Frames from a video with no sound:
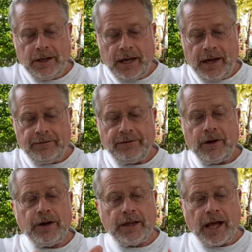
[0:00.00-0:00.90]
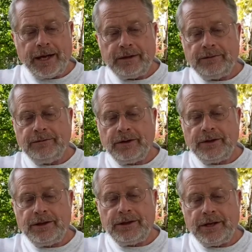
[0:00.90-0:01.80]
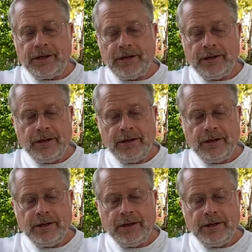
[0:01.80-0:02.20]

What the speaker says: very light, very thin.